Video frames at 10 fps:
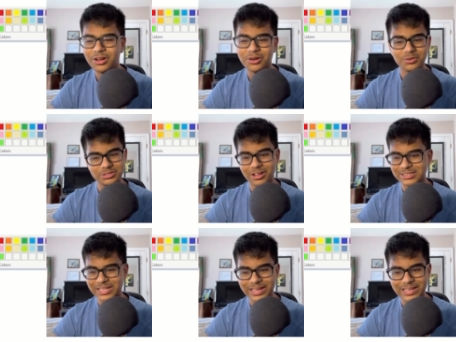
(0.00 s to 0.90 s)
Oh,
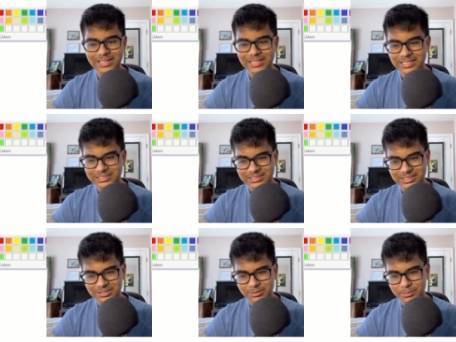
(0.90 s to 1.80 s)
not that. Just like
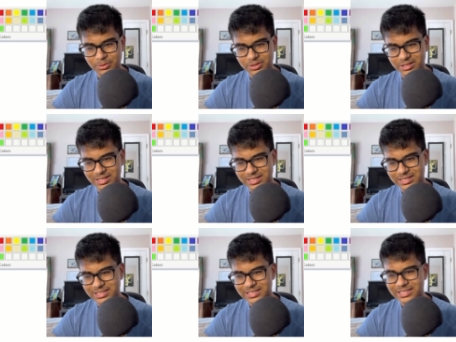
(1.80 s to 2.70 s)
a little bit more.
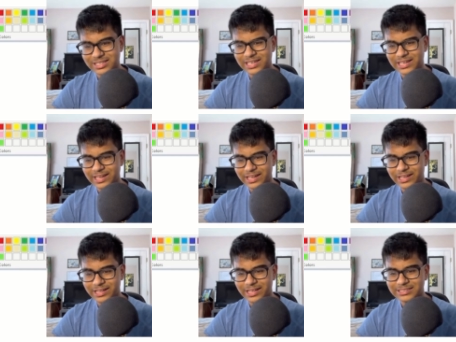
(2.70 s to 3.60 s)

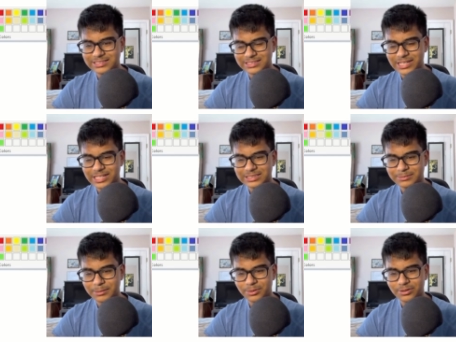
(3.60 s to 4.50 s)
Yeah, that's that's
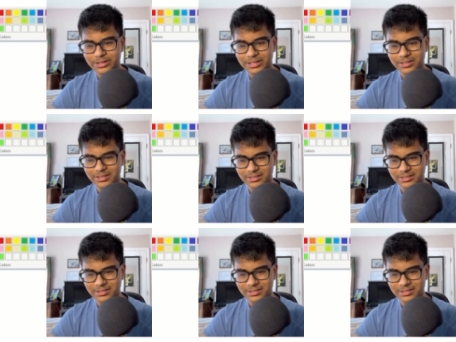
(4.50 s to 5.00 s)
my boy.